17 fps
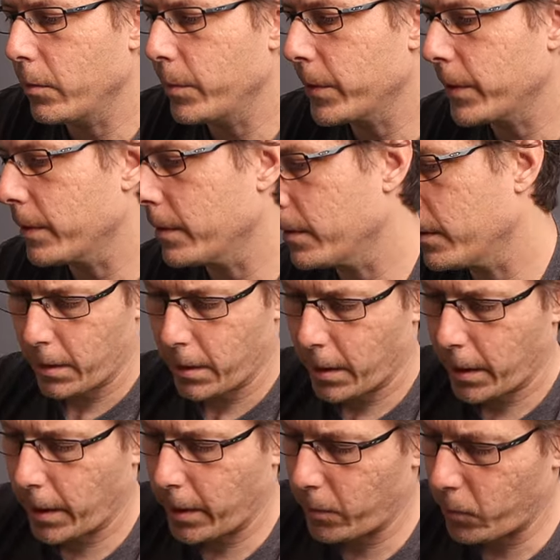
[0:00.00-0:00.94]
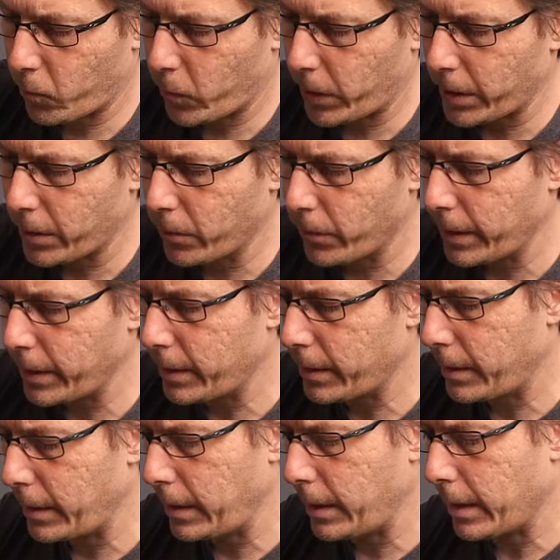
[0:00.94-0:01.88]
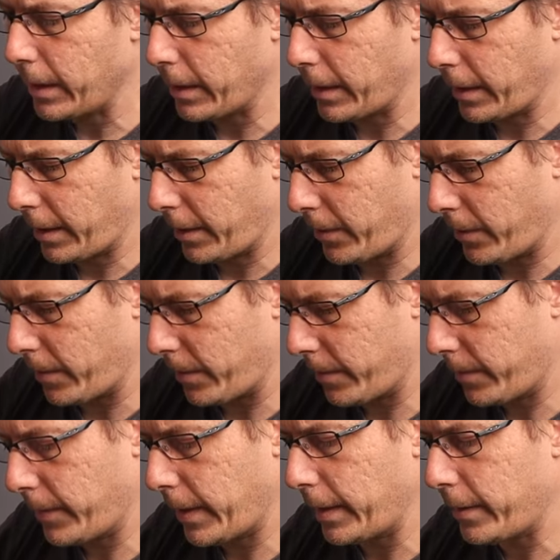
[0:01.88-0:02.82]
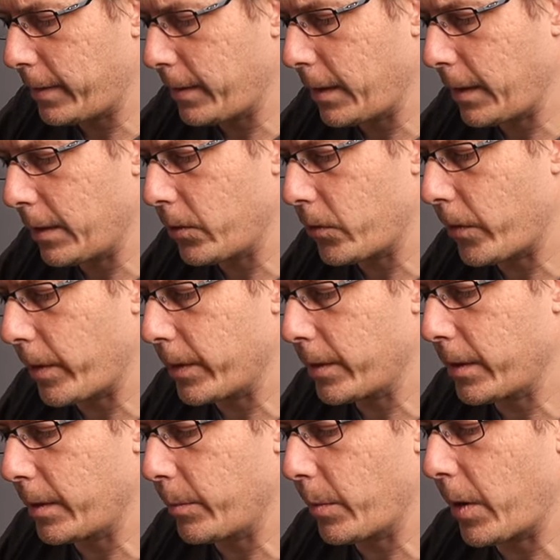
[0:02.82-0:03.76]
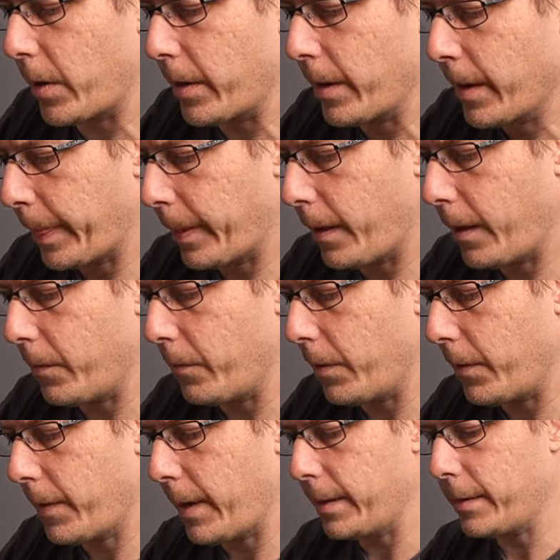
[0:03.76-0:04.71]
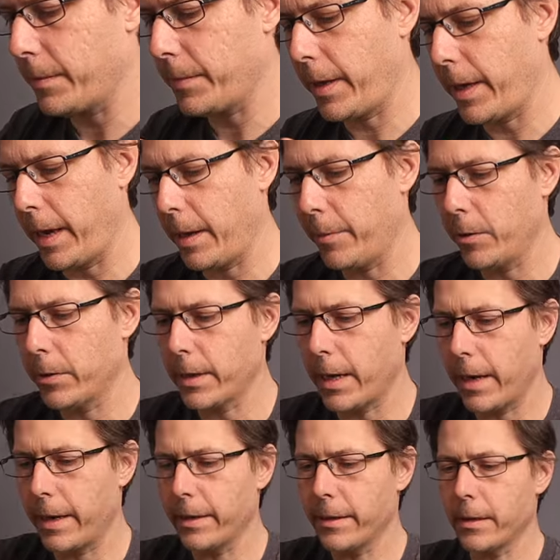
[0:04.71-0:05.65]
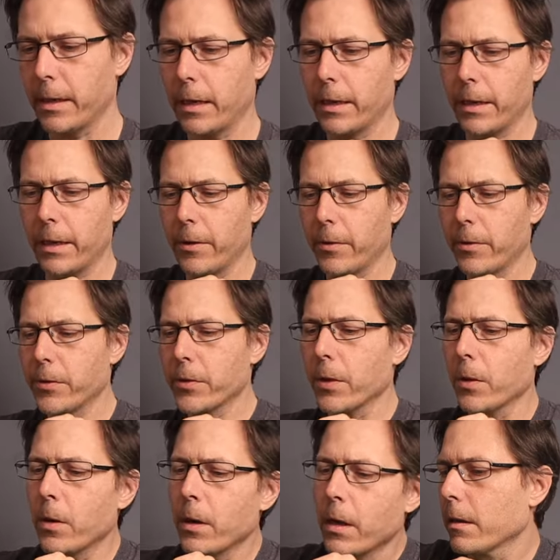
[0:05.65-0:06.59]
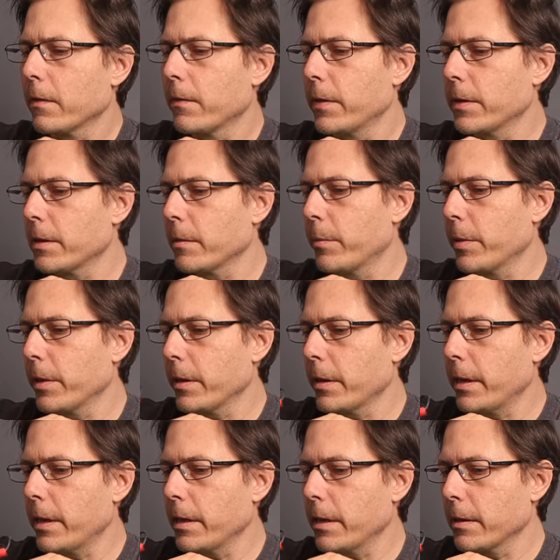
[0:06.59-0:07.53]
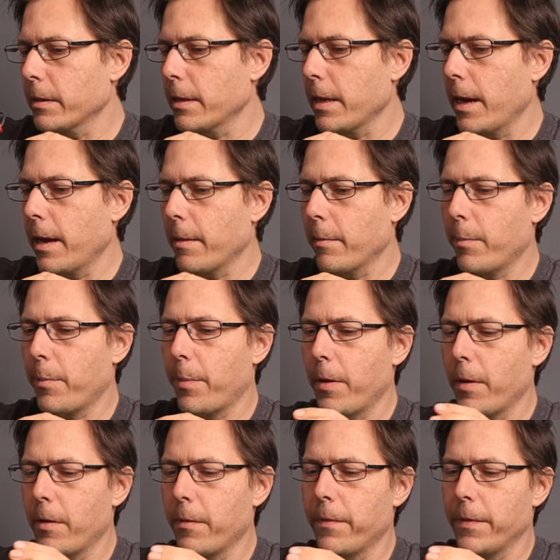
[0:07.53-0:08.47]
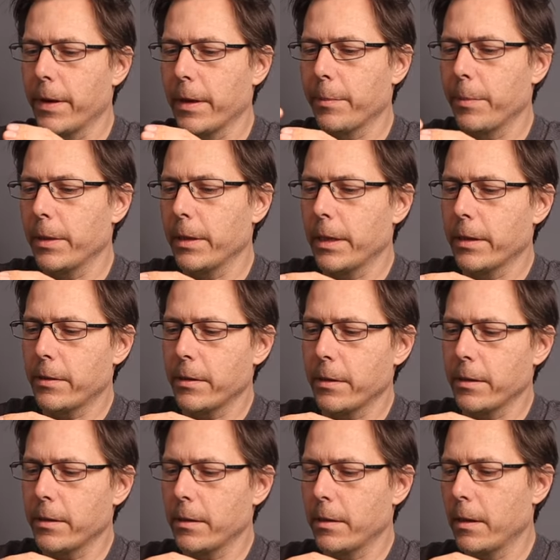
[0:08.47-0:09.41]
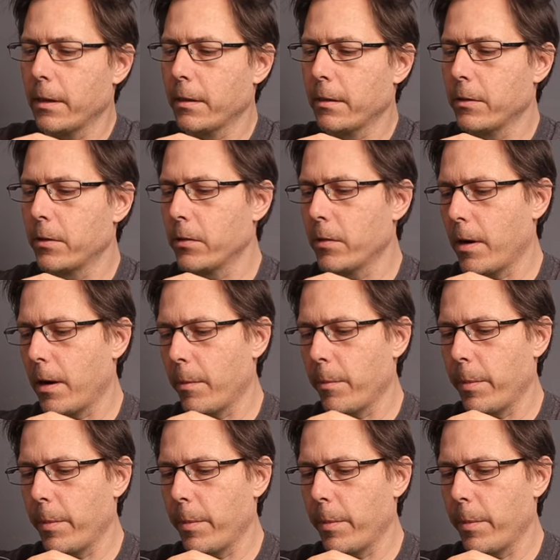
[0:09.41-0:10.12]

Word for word: oops, and what do we see in here? That's the interesting part. Okay, we've got some cable ties on here, so visibility is not perfect, but let's just do our